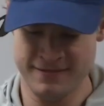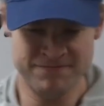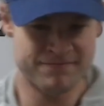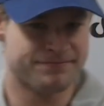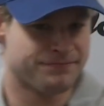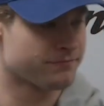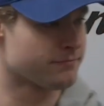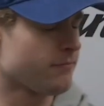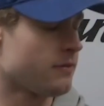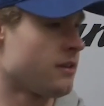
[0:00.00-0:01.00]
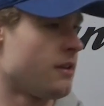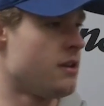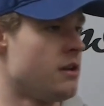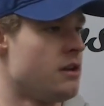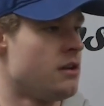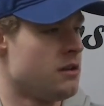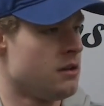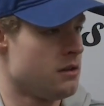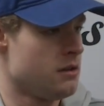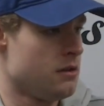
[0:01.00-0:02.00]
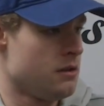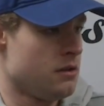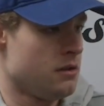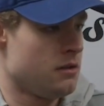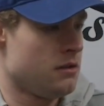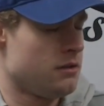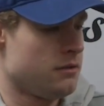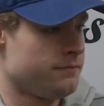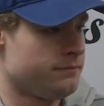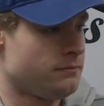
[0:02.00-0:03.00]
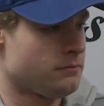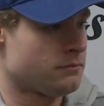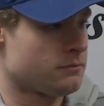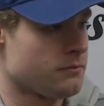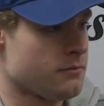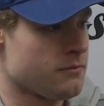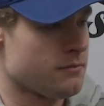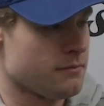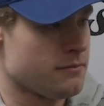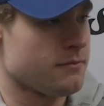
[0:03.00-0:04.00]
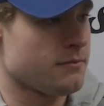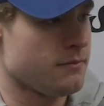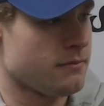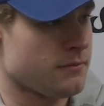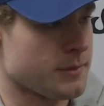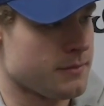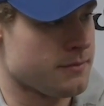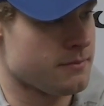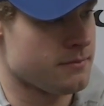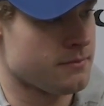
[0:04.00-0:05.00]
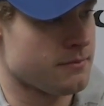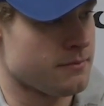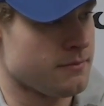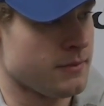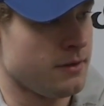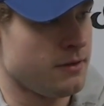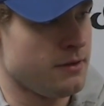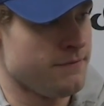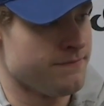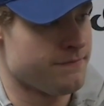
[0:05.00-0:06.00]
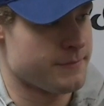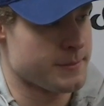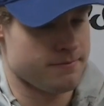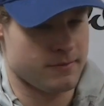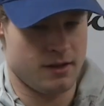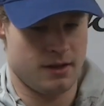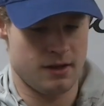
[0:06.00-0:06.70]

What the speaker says: So Ak said he liked the play of the team tonight. He just didn't deliver. What did you guys think of the team?